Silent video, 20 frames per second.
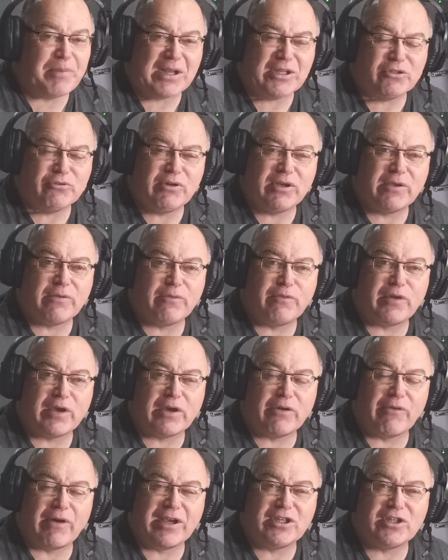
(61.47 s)
battery
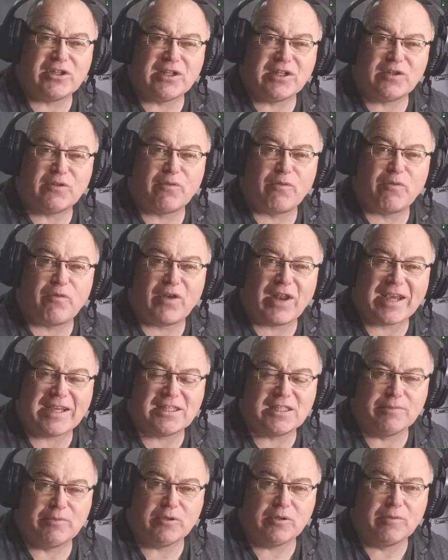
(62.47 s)
configuration that's
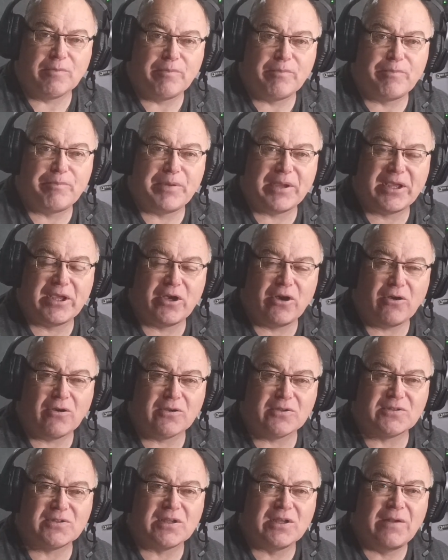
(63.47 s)
flexible,
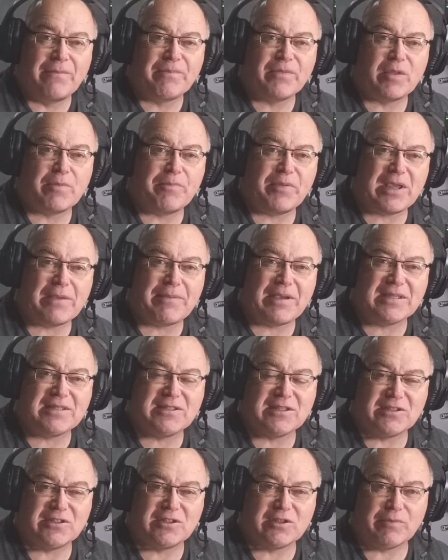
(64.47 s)
because the BMS
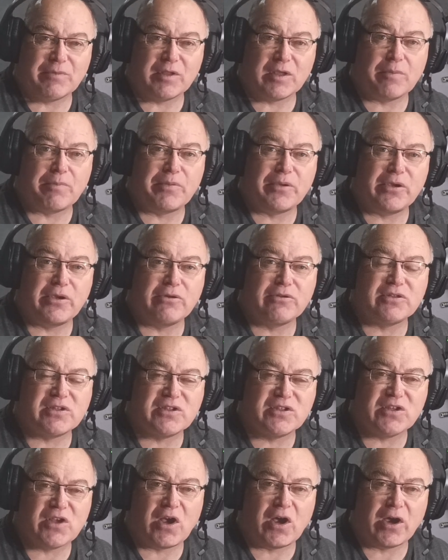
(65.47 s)
system, the computer
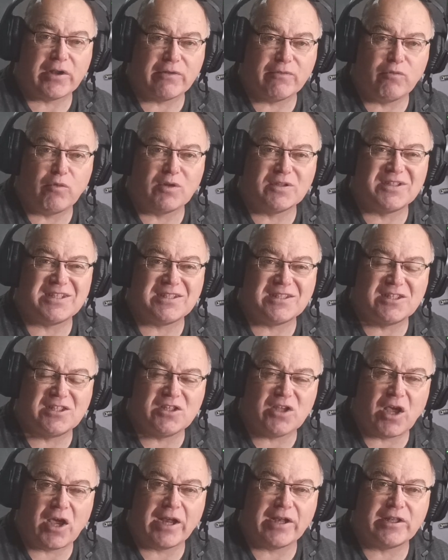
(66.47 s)
side of what's
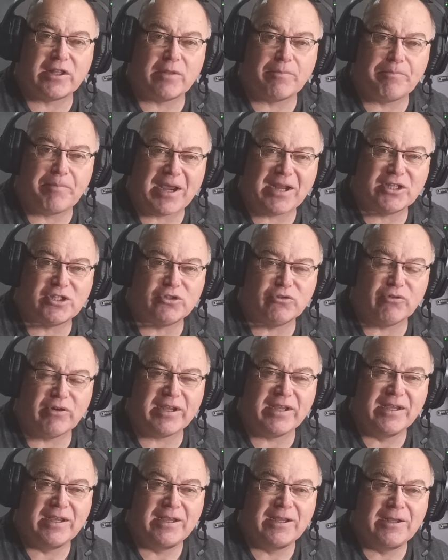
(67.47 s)
inside the
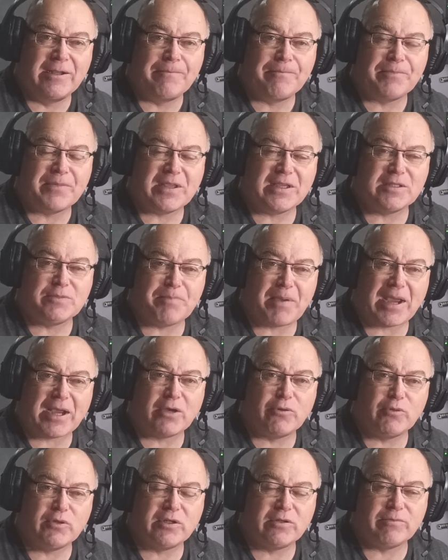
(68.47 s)
battery, is
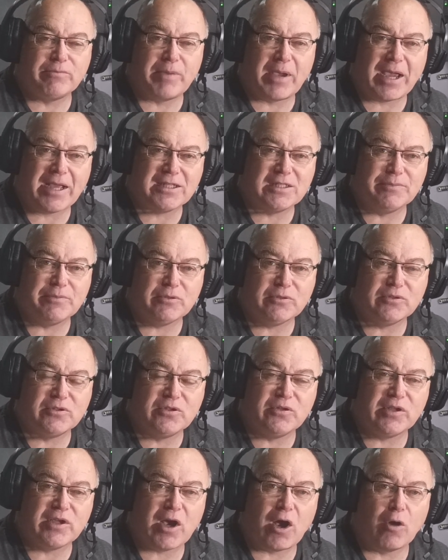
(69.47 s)
backward compatible
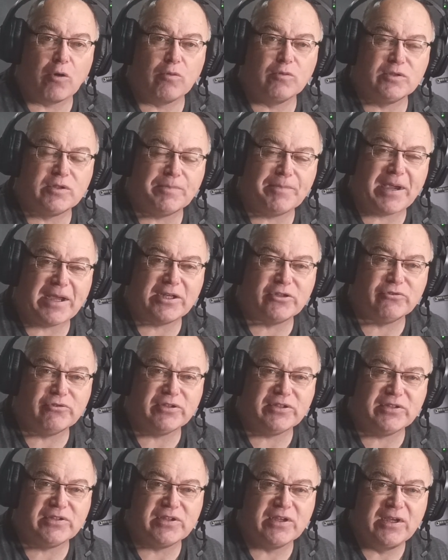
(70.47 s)
to the older
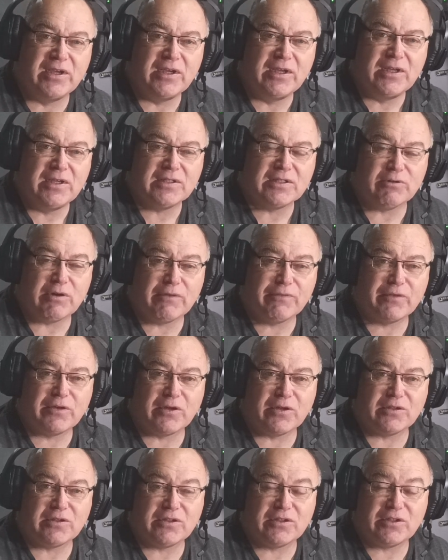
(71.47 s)
batteries. So I've
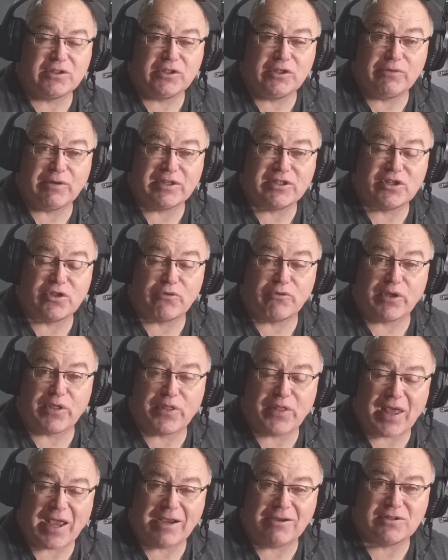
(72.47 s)
got
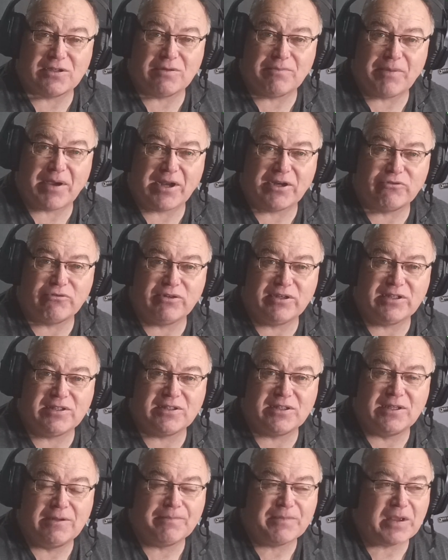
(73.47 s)
US3000
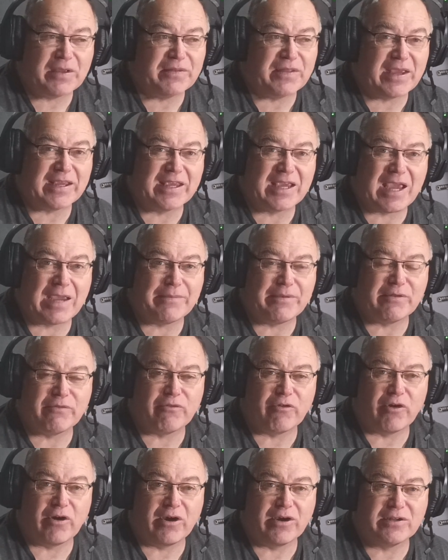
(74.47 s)
batteries, and they came in
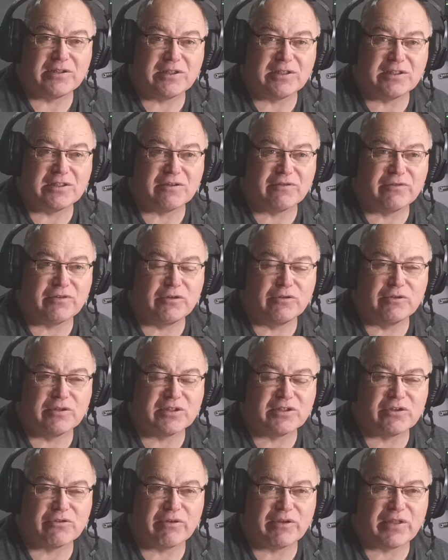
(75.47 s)
varieties of
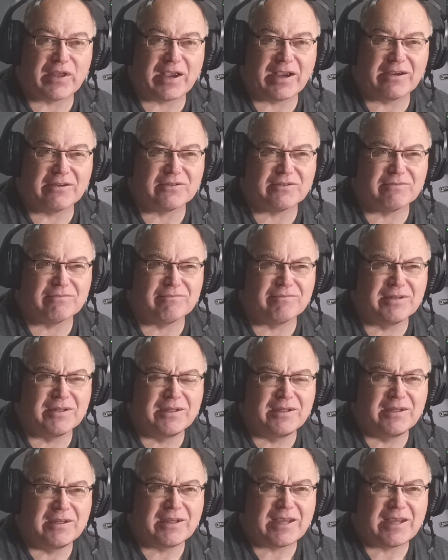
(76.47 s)
US3000